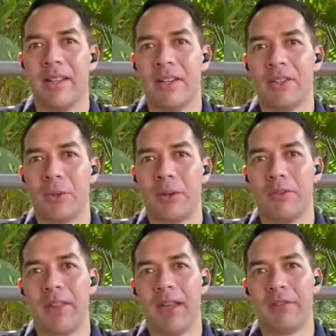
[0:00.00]
So if
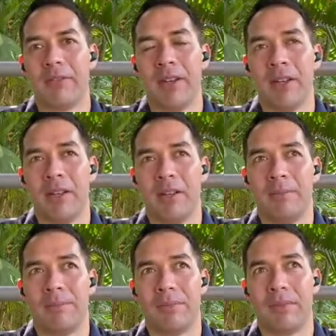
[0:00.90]
they've
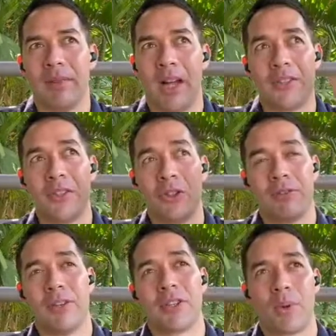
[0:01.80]
answered your
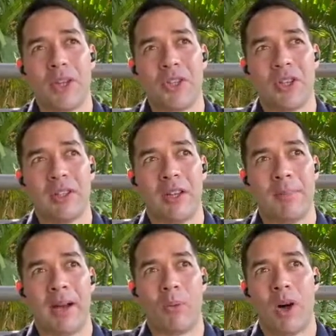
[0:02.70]
first question
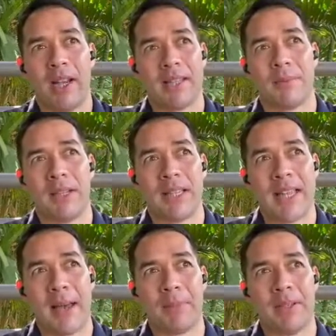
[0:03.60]
about why something has
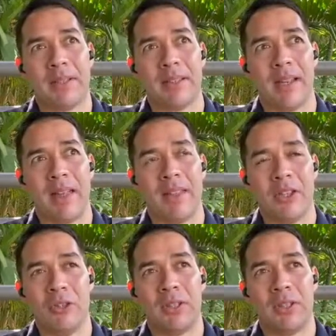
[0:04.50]
happened, and then